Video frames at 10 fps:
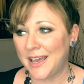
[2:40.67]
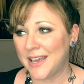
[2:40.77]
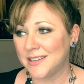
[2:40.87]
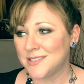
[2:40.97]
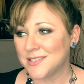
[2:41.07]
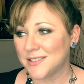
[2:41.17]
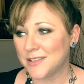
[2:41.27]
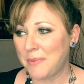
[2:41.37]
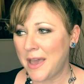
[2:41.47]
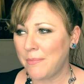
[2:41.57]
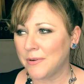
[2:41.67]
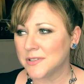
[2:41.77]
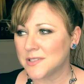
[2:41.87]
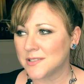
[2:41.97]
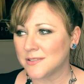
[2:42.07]
And the paper
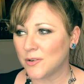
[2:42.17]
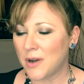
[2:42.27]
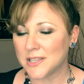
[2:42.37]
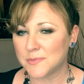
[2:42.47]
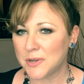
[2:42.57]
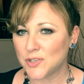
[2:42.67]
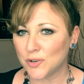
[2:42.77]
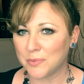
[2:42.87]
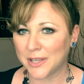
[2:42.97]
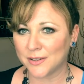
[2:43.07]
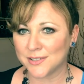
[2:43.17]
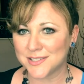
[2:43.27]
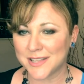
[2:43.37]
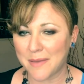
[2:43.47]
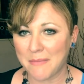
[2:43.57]
is quite special
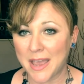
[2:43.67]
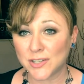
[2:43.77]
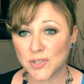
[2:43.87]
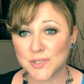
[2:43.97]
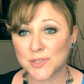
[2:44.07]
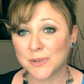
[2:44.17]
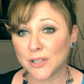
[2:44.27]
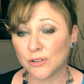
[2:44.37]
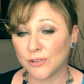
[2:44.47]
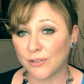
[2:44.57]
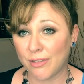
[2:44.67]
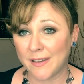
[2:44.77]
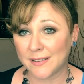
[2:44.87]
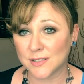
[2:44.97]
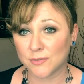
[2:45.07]
because they may choose to include
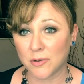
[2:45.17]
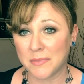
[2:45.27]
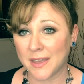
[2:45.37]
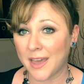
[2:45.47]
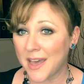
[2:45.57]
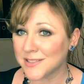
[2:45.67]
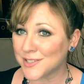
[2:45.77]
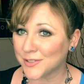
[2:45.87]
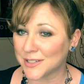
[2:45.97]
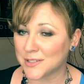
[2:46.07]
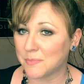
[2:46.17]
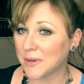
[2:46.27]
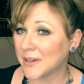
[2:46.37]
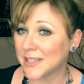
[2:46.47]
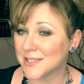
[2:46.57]
things from their cancer
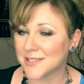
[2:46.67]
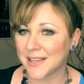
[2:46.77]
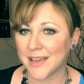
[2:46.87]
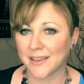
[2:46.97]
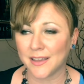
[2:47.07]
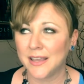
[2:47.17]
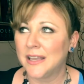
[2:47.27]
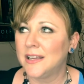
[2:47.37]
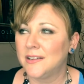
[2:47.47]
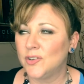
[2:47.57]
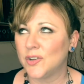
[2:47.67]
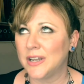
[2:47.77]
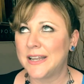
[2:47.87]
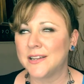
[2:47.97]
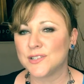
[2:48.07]
experience, like,
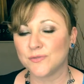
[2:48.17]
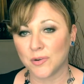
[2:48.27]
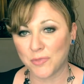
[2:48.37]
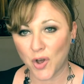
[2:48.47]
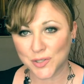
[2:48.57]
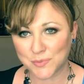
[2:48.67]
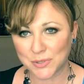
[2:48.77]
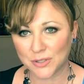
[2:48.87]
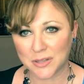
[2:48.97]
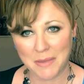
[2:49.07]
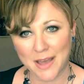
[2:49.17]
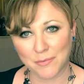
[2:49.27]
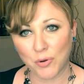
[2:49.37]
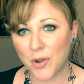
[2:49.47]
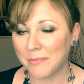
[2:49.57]
letters from the hospital about
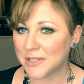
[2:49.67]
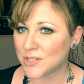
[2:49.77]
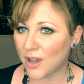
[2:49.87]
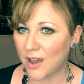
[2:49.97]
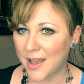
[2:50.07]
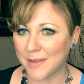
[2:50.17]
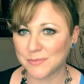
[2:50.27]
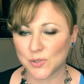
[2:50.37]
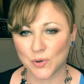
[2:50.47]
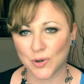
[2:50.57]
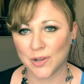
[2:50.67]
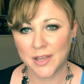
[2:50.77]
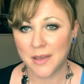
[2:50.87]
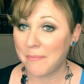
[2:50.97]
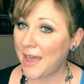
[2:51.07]
appointment times or
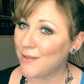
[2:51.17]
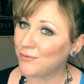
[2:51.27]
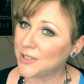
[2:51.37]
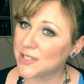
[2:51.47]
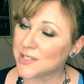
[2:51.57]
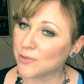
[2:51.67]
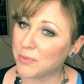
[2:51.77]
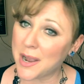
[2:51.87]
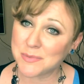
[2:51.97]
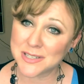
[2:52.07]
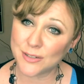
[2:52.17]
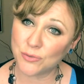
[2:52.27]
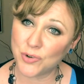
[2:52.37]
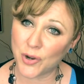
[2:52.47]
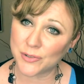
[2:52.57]
pamphlets or perhaps
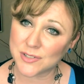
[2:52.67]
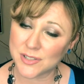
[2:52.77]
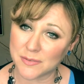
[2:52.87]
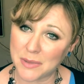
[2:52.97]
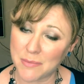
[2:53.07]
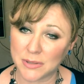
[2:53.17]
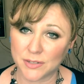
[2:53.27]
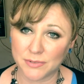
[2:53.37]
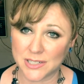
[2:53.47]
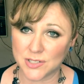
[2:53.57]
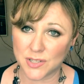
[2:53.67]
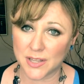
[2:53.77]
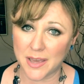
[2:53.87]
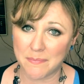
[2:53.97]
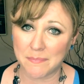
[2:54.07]
little notes that people had written to
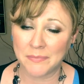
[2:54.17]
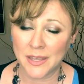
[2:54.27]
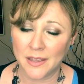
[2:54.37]
them.